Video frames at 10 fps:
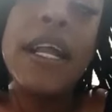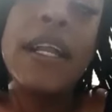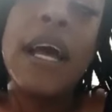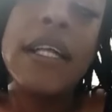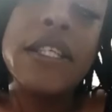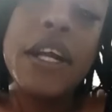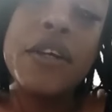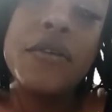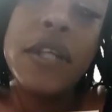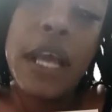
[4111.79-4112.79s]
and not tear
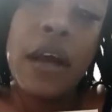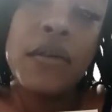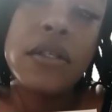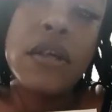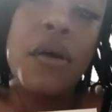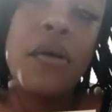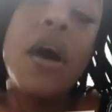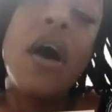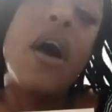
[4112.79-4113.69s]
you down. So